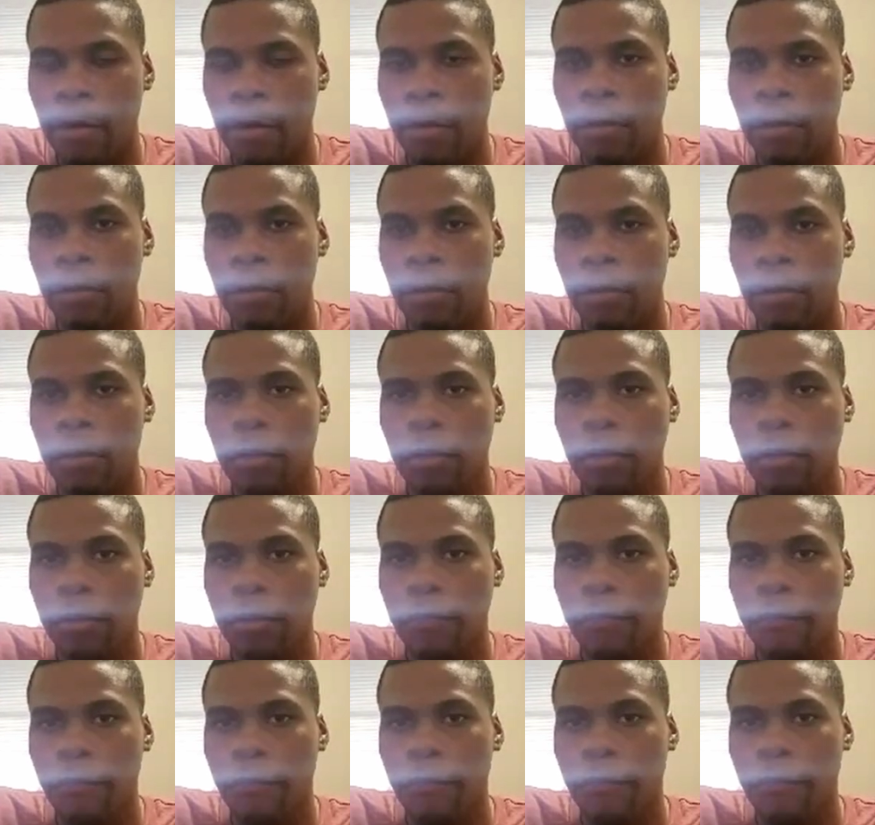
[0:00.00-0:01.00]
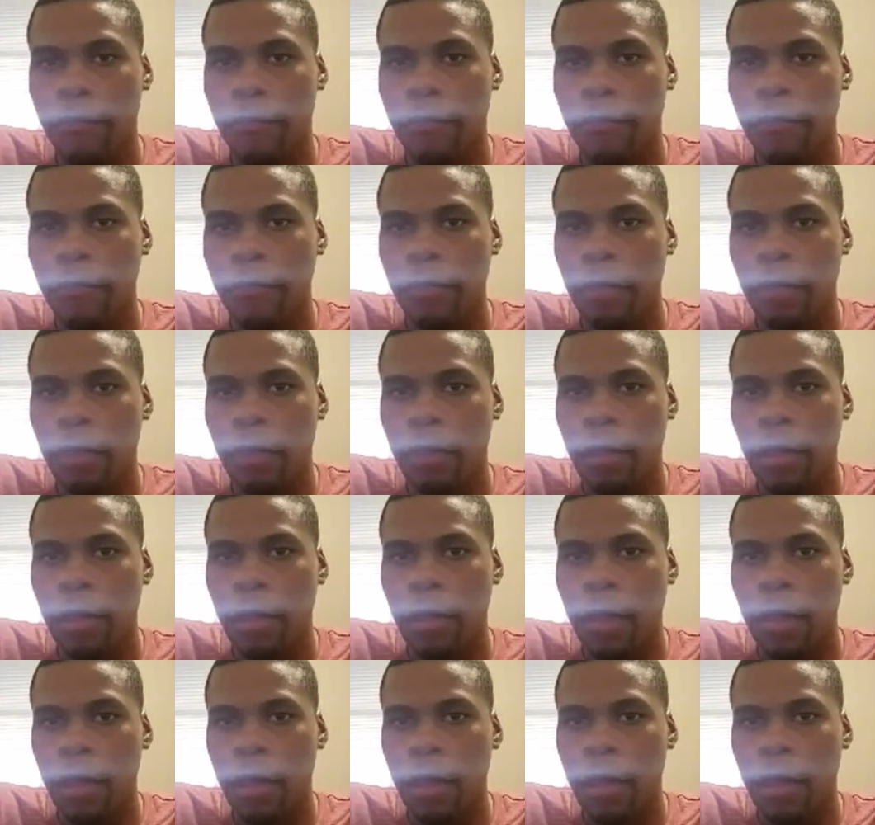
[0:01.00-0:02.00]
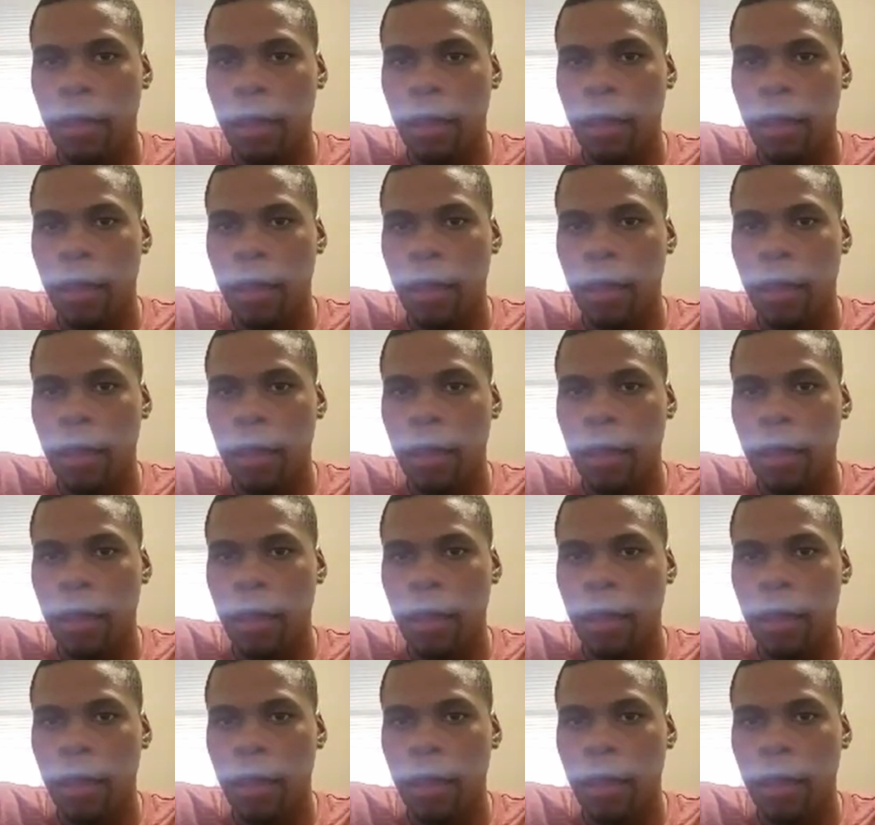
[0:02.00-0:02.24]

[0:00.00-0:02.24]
Nothing is said.